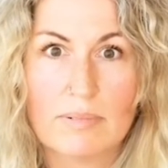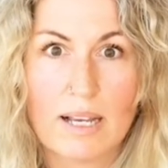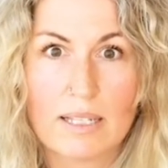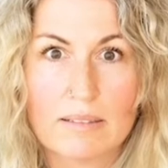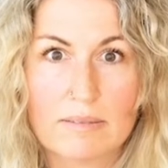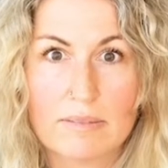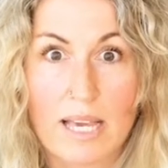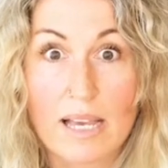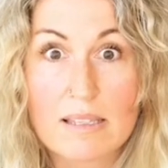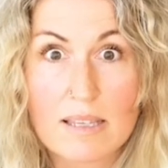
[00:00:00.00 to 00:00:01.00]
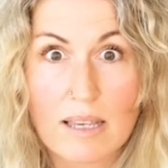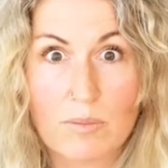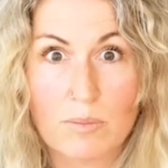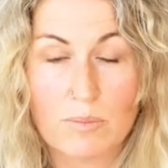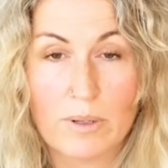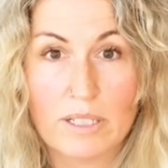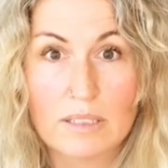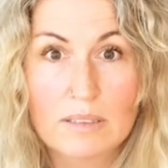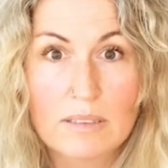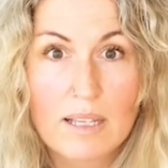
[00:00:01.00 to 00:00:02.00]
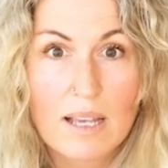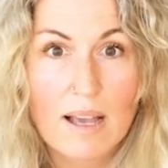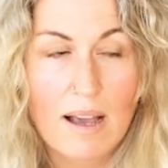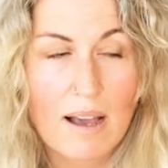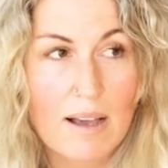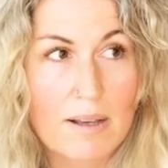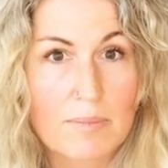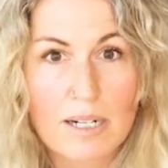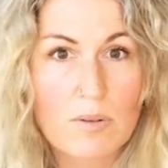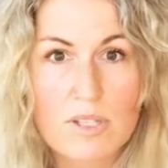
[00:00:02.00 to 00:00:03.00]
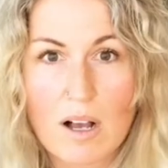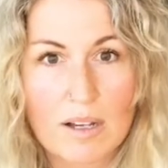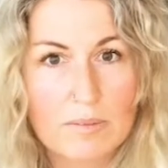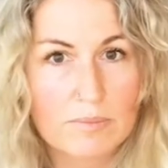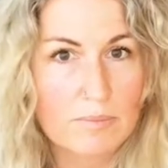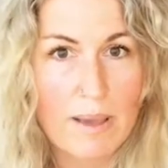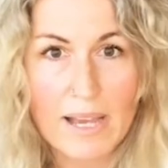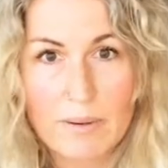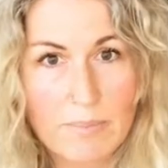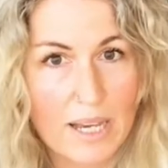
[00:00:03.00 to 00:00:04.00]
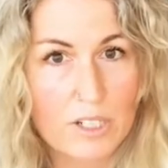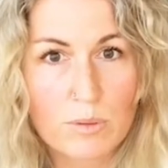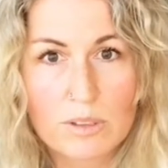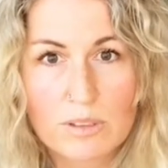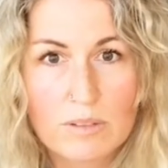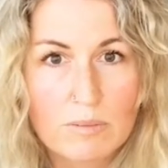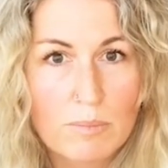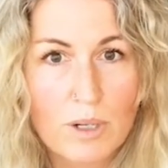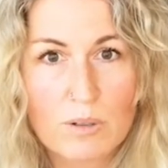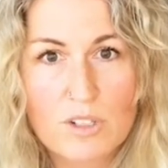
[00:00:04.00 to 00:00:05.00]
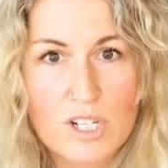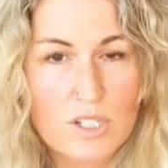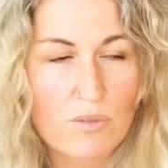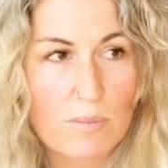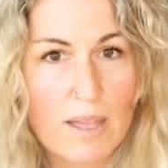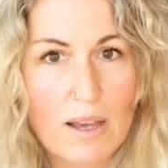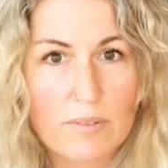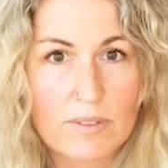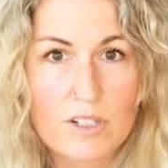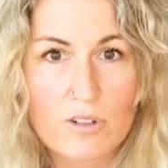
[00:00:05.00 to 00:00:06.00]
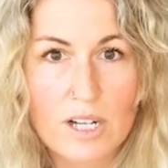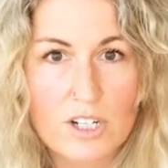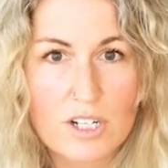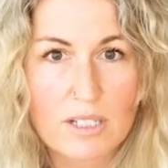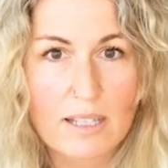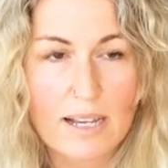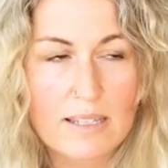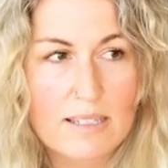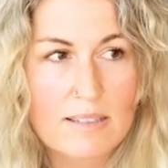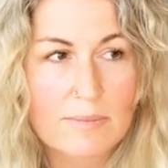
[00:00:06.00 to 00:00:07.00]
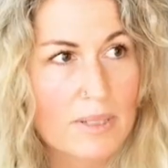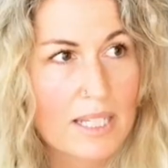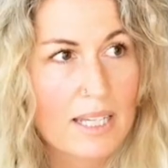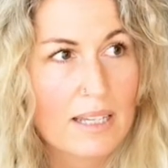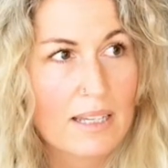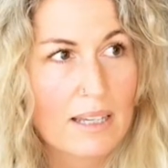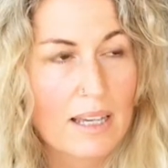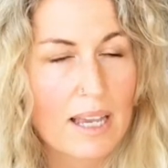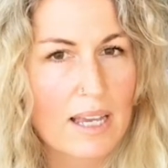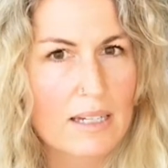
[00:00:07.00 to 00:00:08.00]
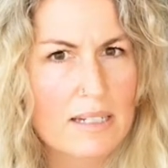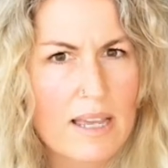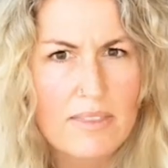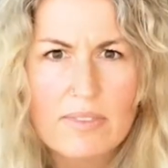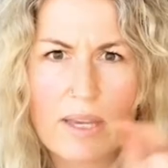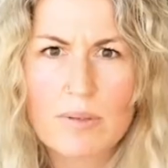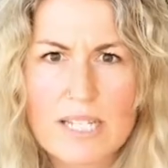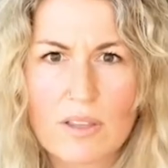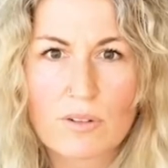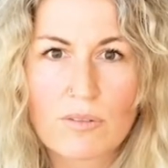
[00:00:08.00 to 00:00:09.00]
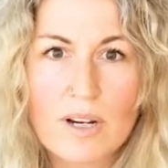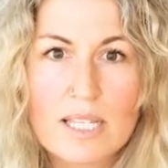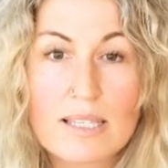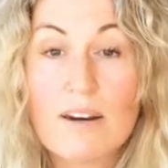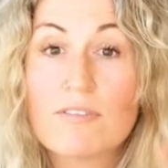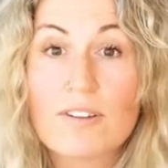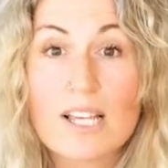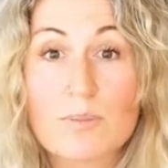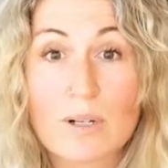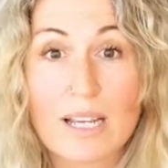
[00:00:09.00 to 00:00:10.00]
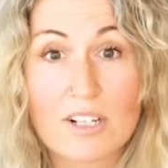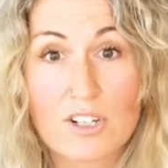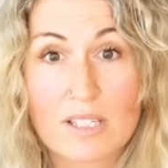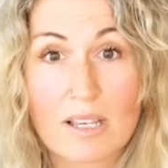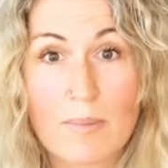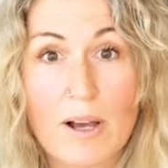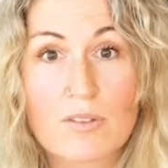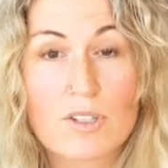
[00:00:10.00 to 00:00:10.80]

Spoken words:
I guess I will. And I was on manual mode just from that introduction class. And then they would tell their friends, and Facebook had just come out.